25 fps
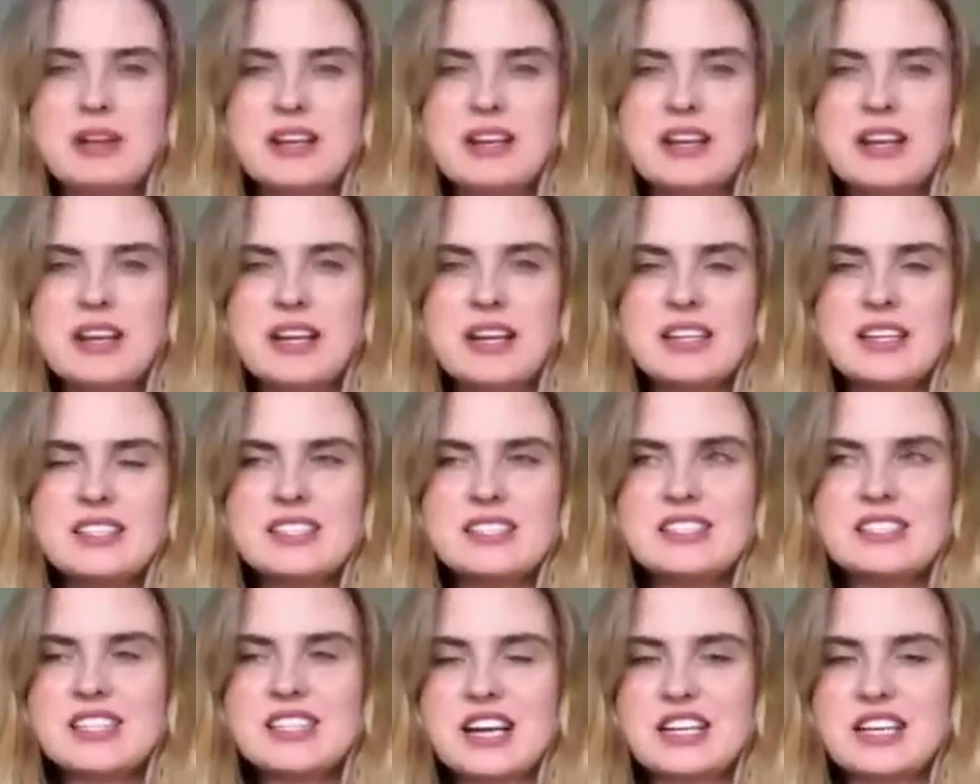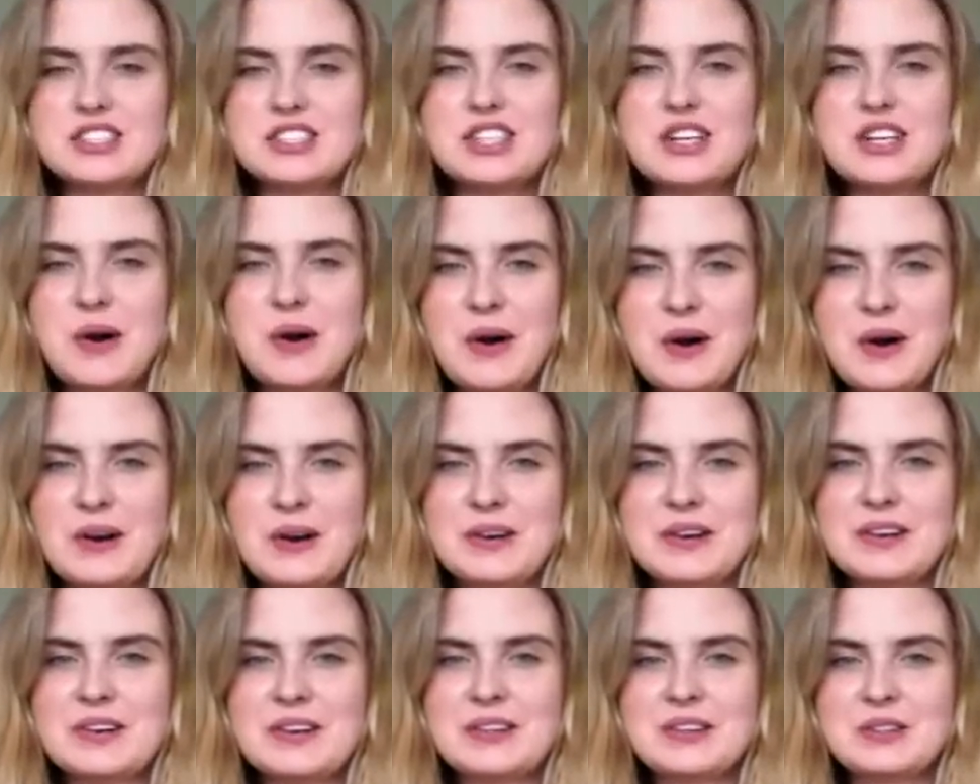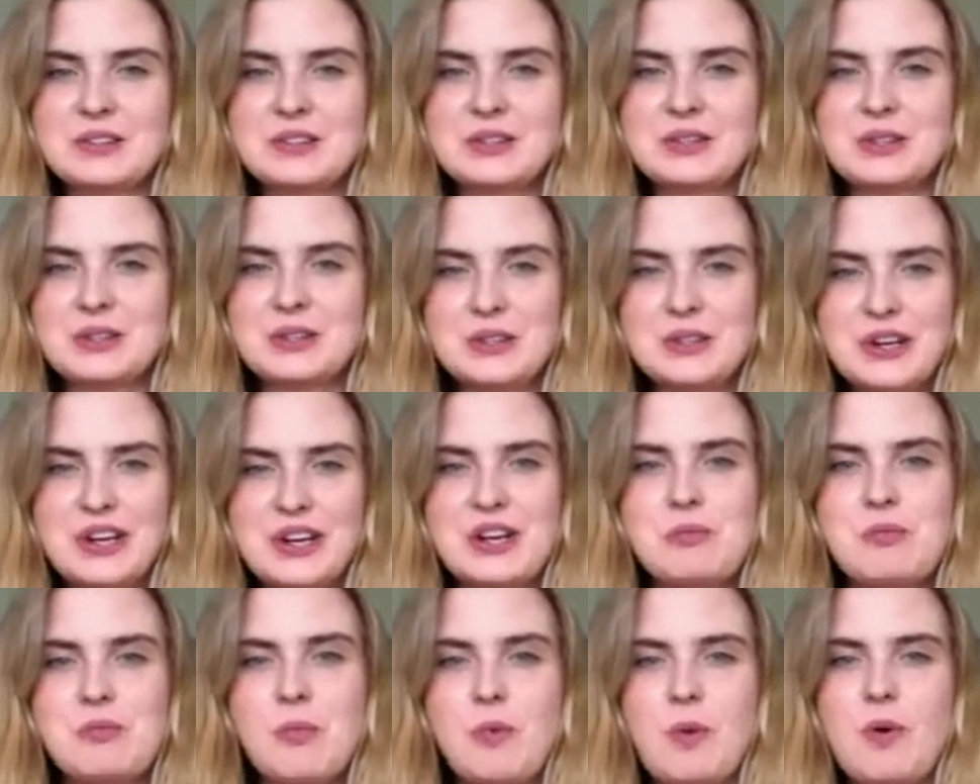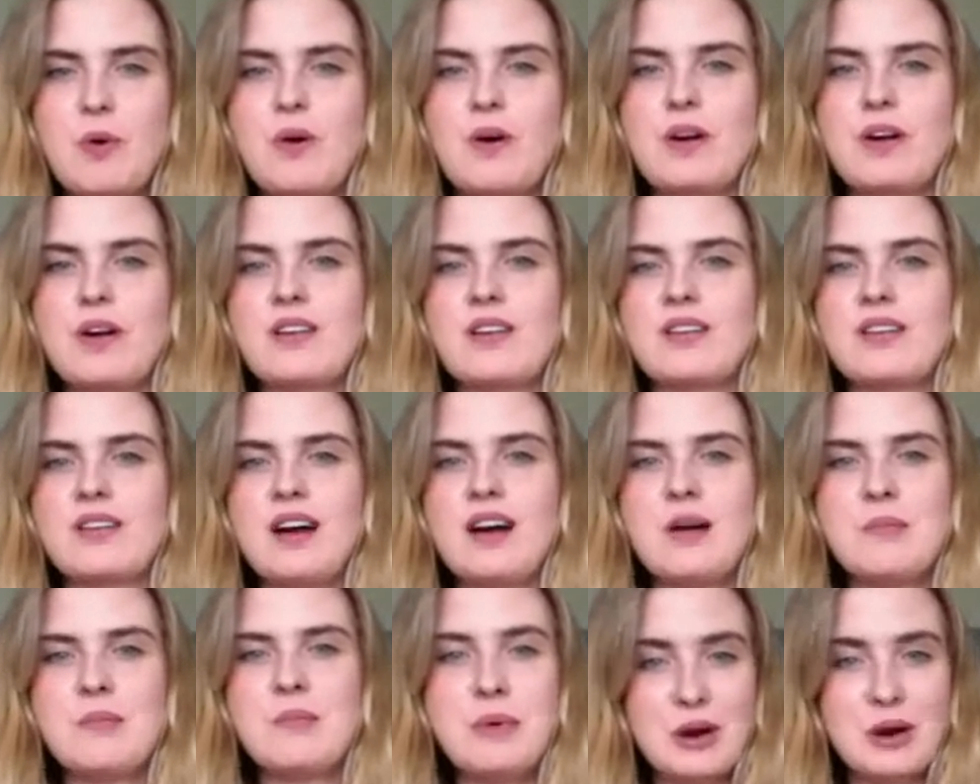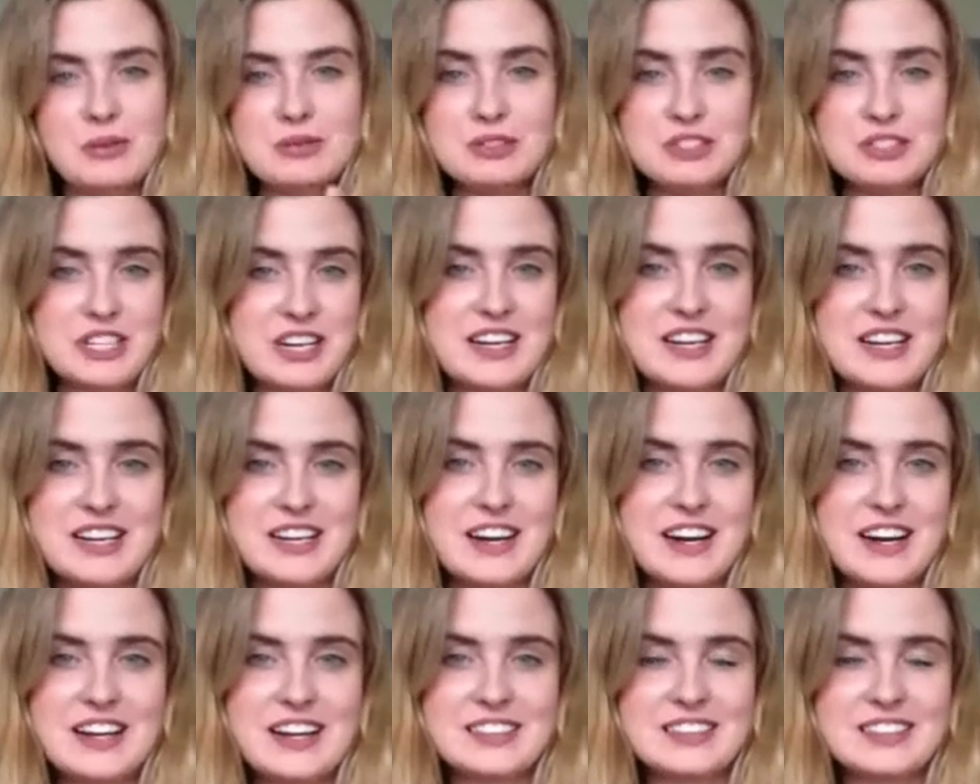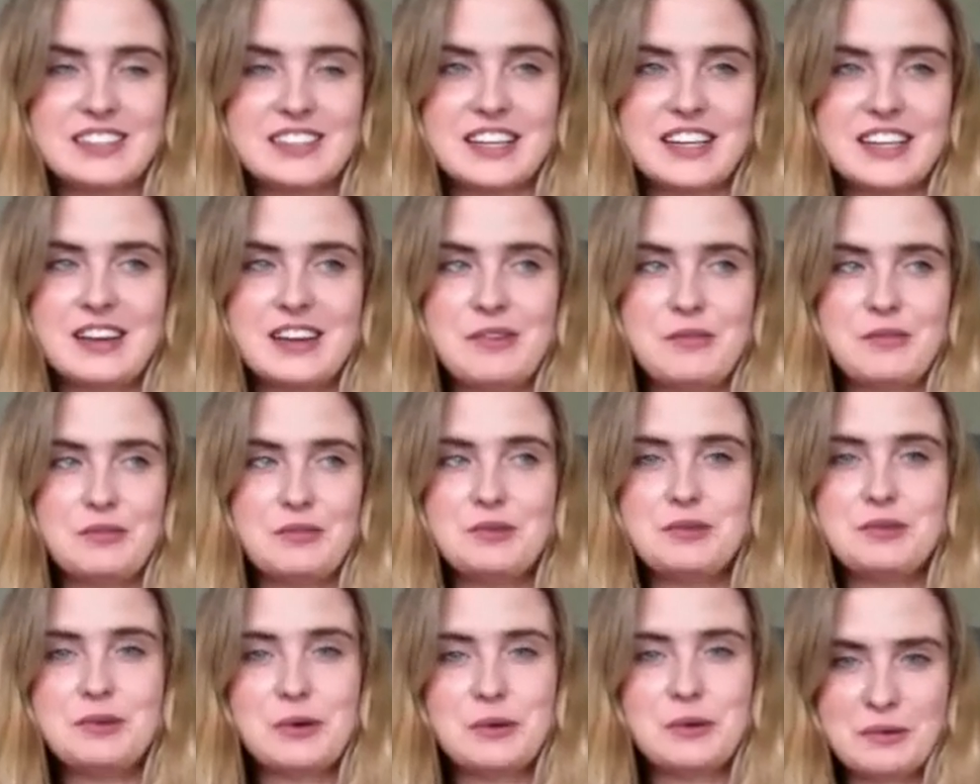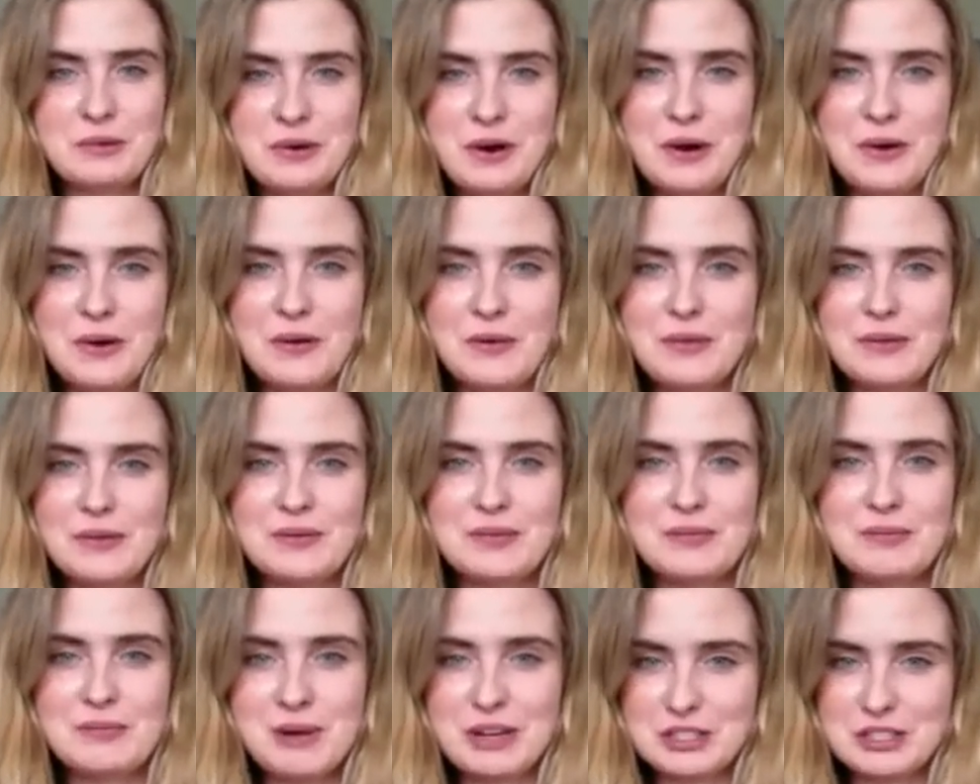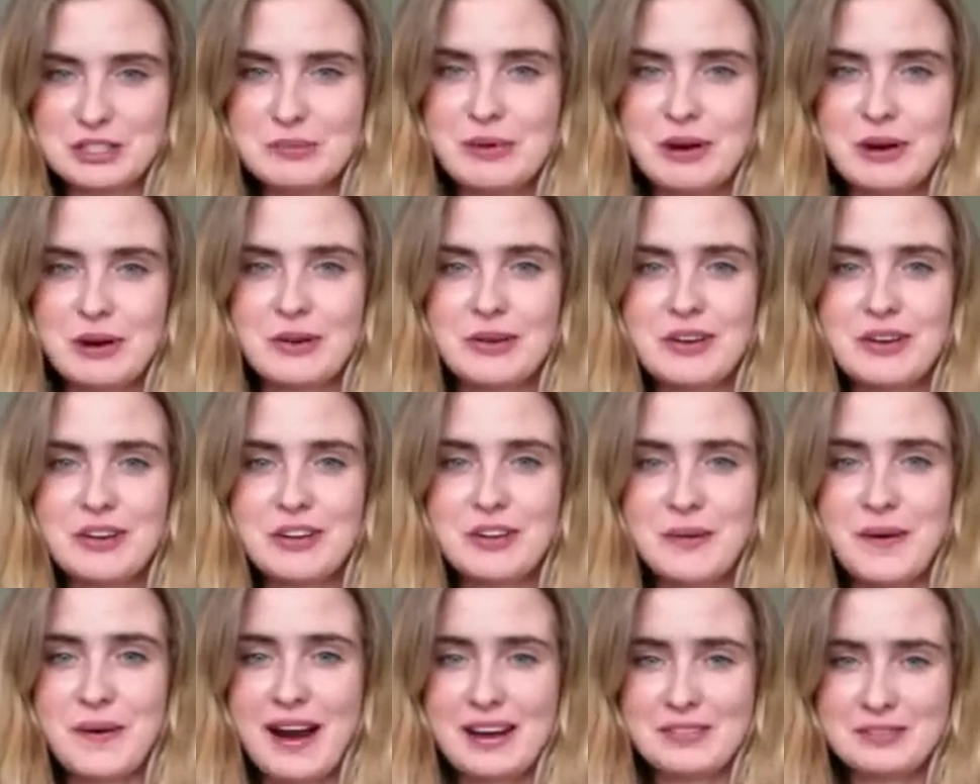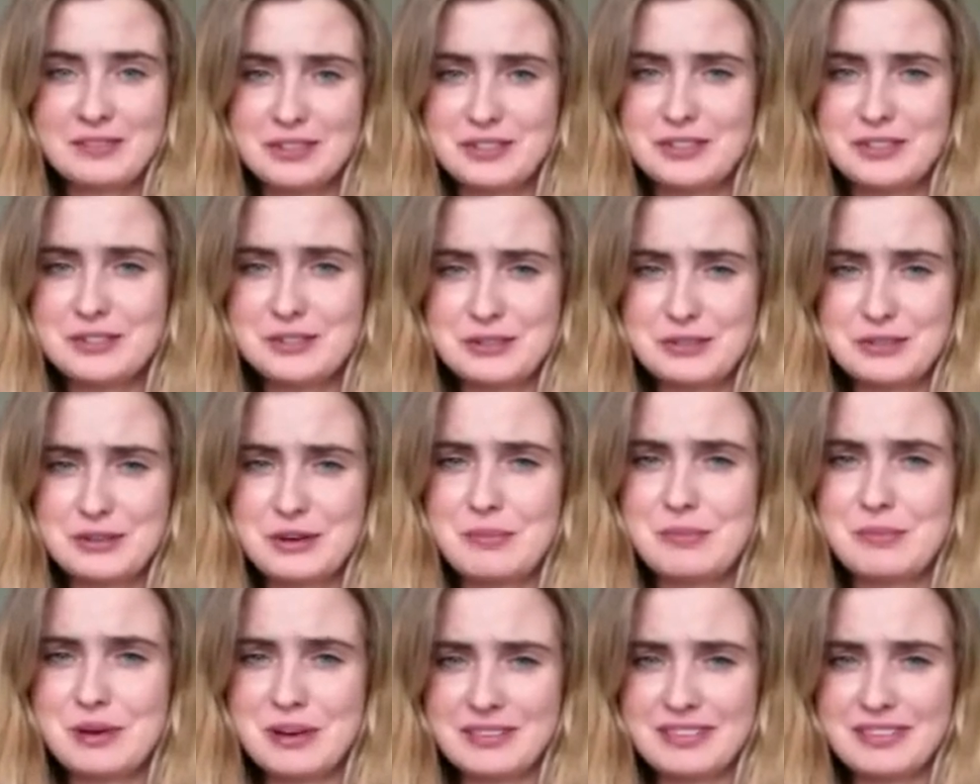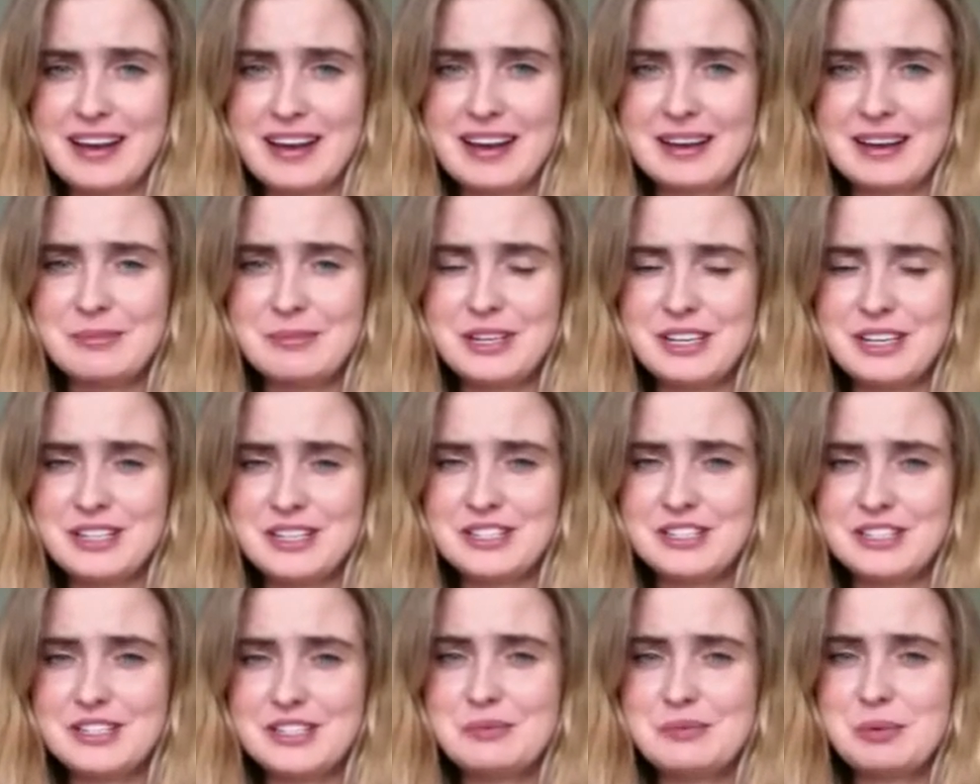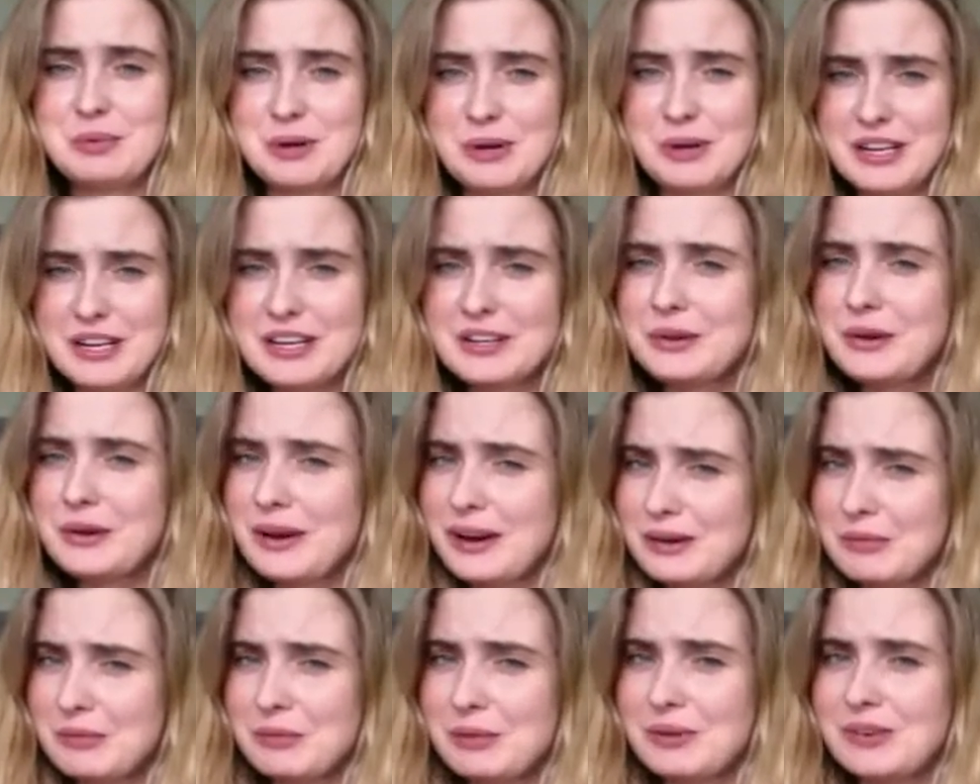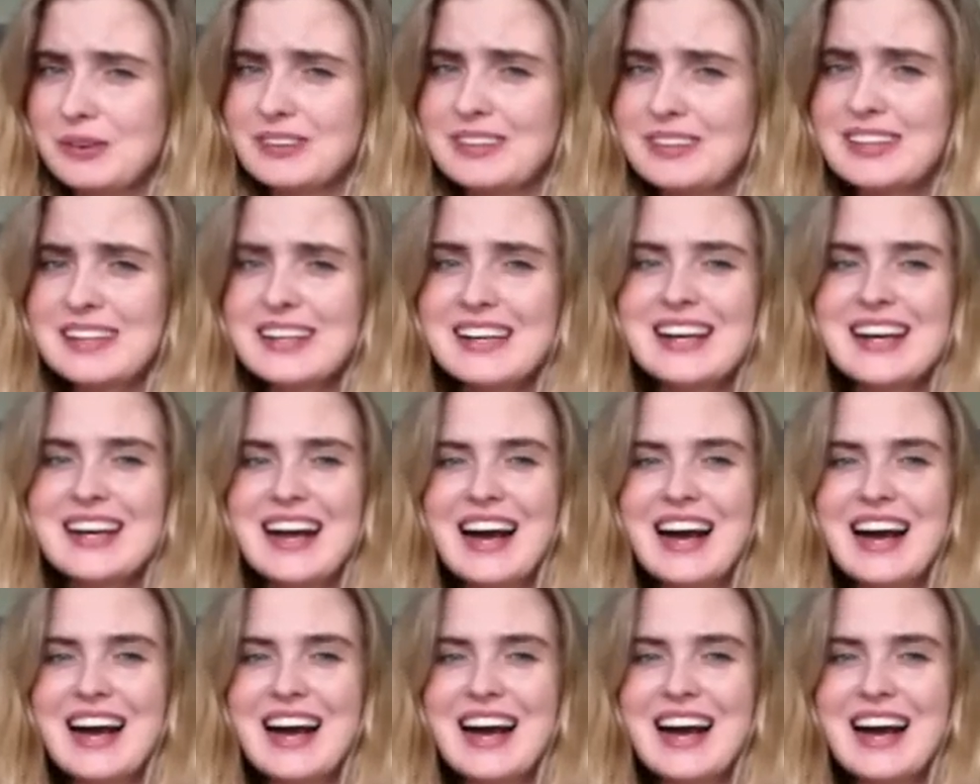been such an honor learning more about Jenny, guys. Like, if you don't know much about her, you have to search her up online because she's pretty incredible.